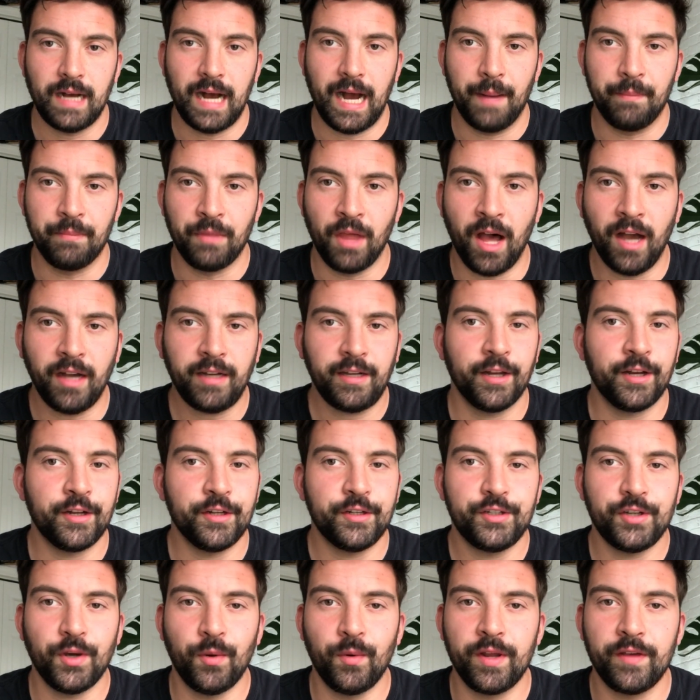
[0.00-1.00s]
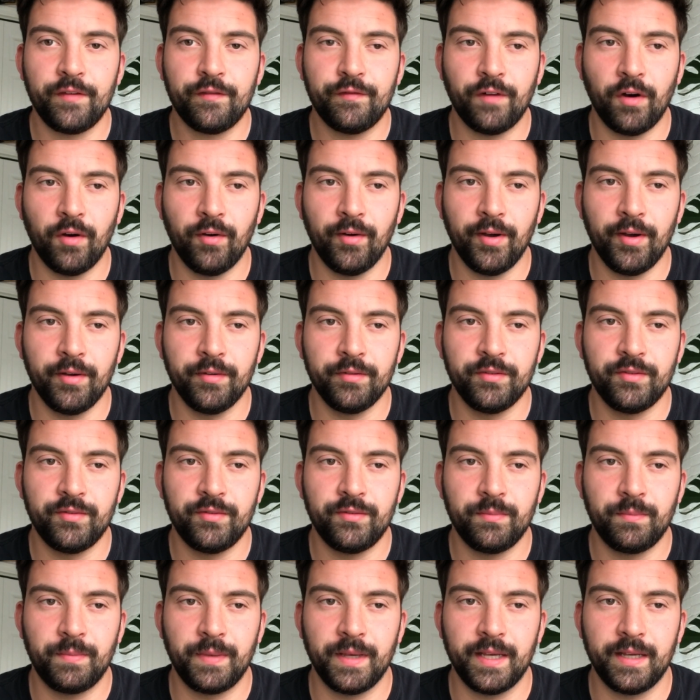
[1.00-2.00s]
I'm not going to show any
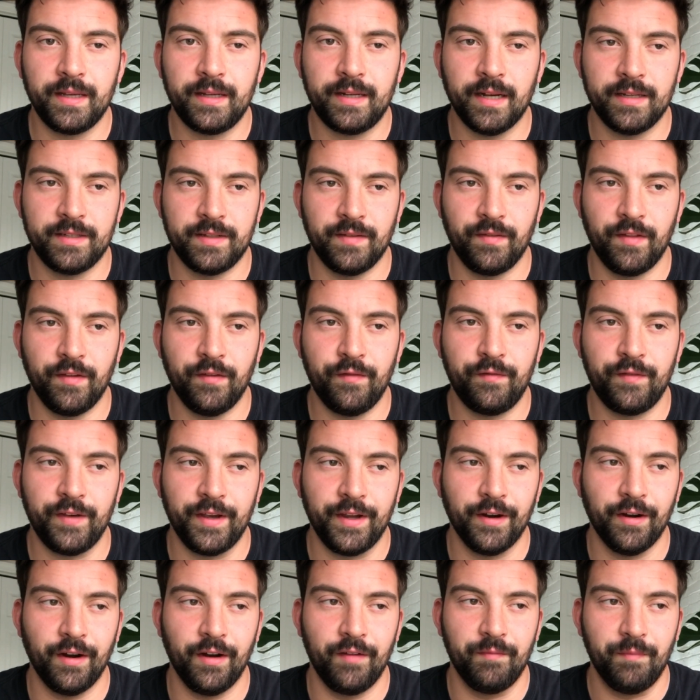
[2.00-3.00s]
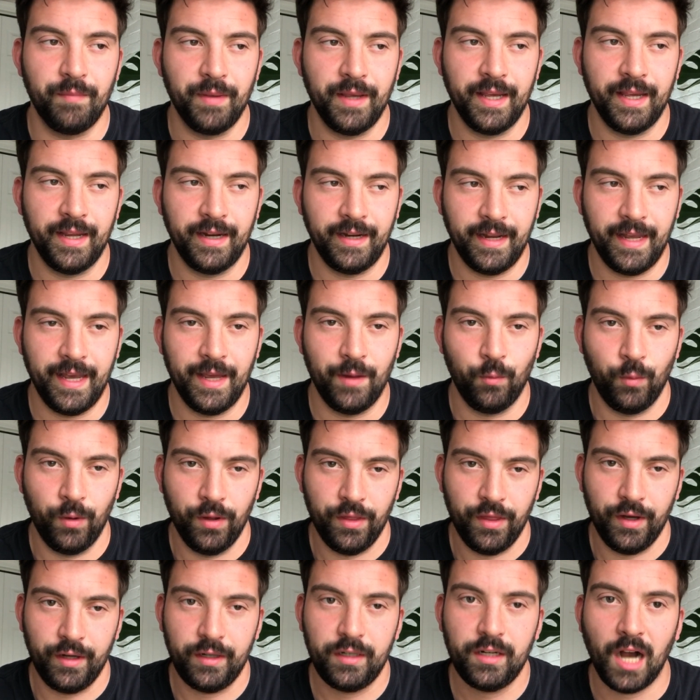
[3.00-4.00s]
photos because of the fear of being hit
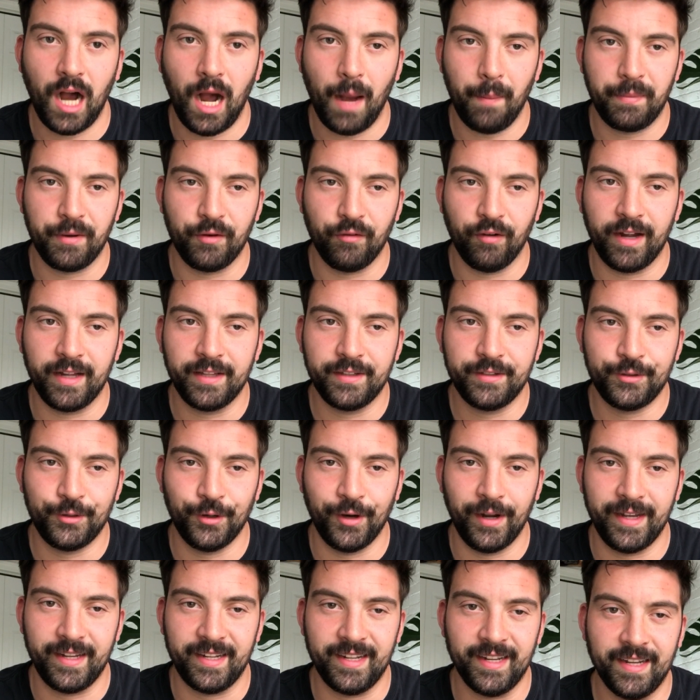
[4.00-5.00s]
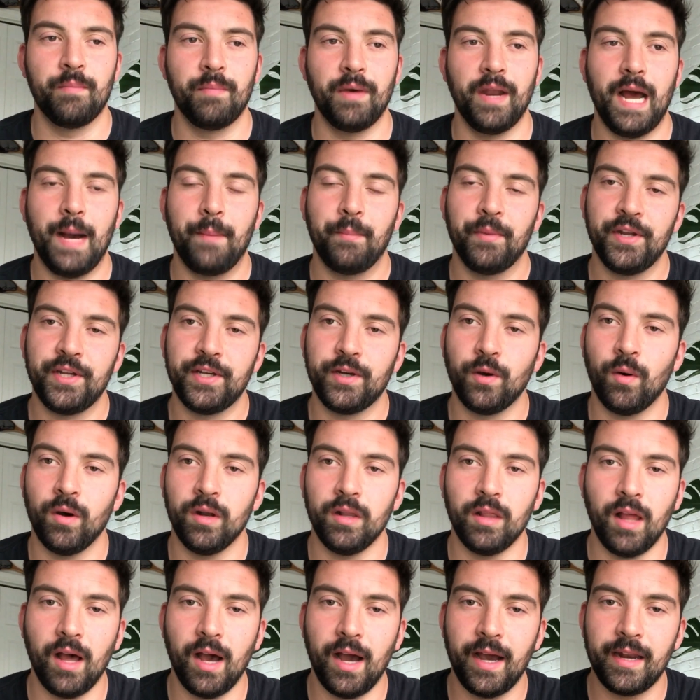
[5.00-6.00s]
with a copyright strike, but I'm going to go
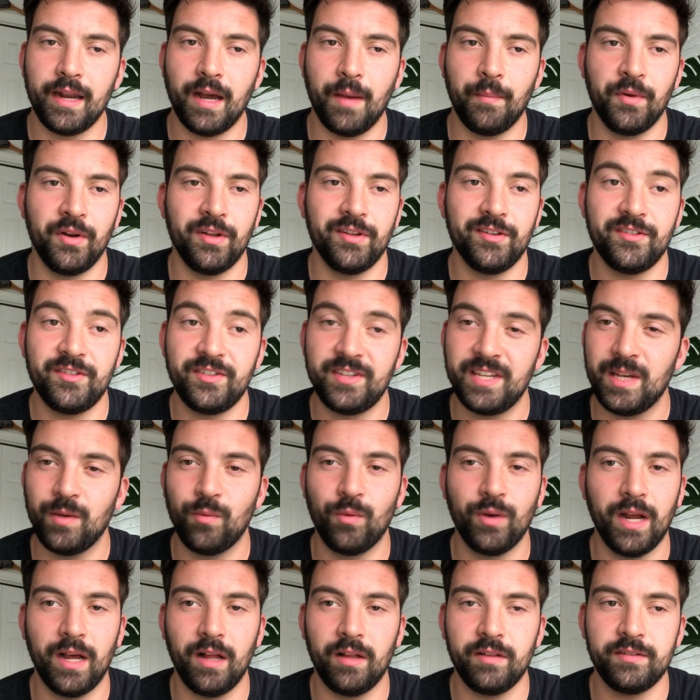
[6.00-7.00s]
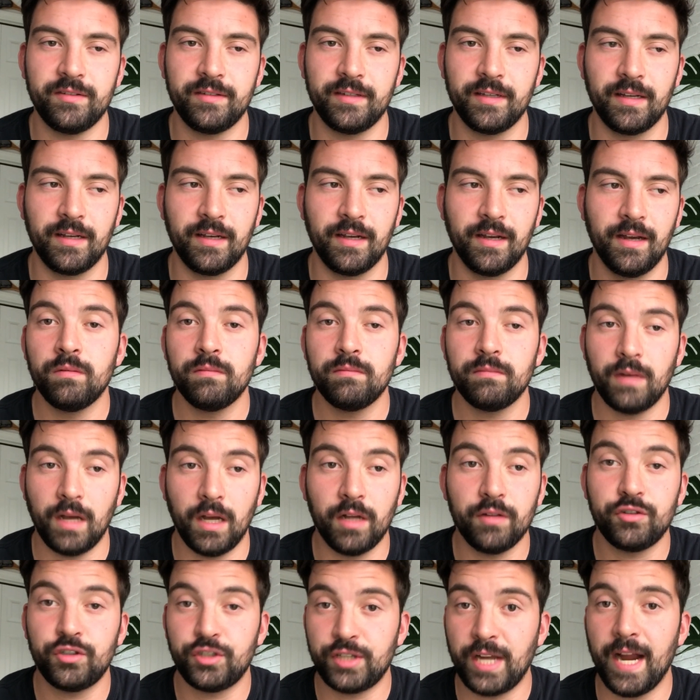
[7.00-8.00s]
online, I'm going to see what I'll see.
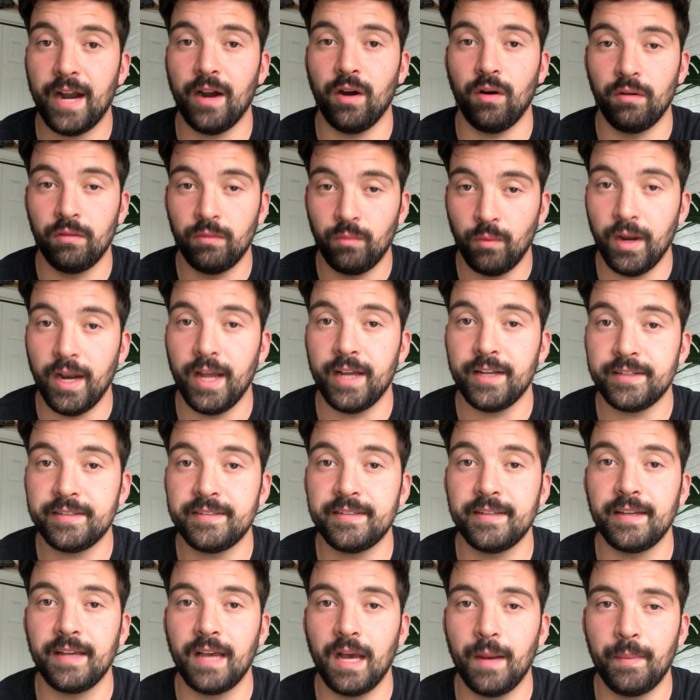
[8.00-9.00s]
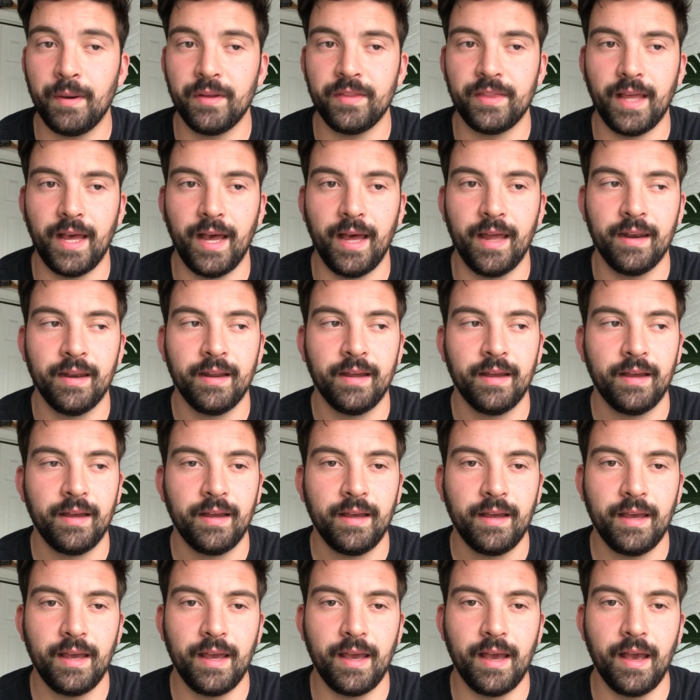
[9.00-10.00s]
I'll share what I see, how about that?
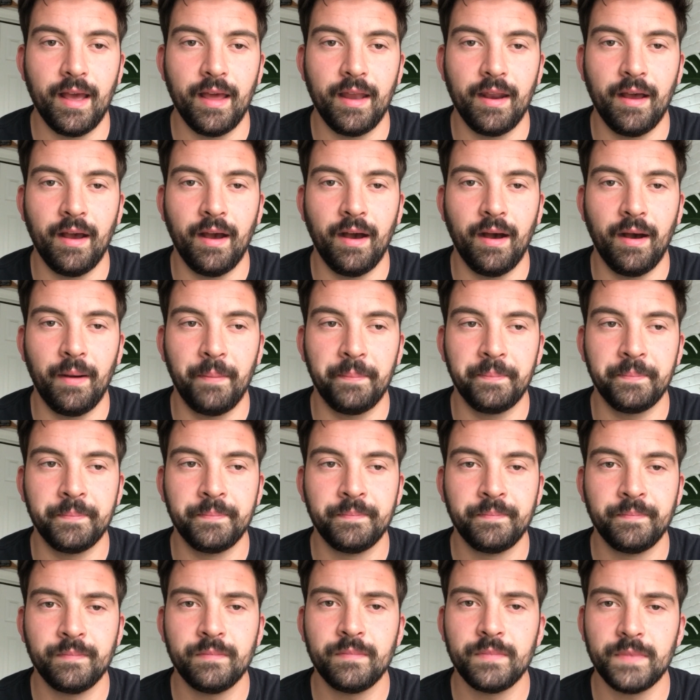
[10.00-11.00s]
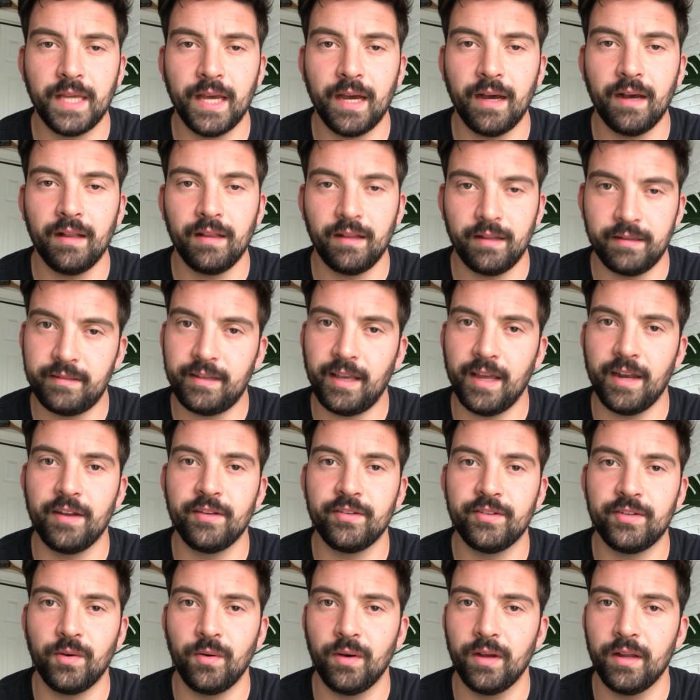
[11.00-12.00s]
And yeah, let's get
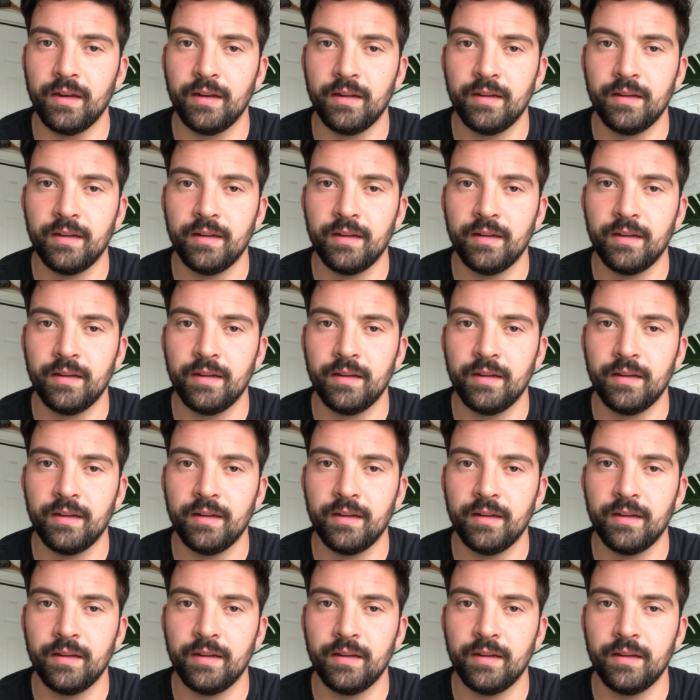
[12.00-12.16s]
into it.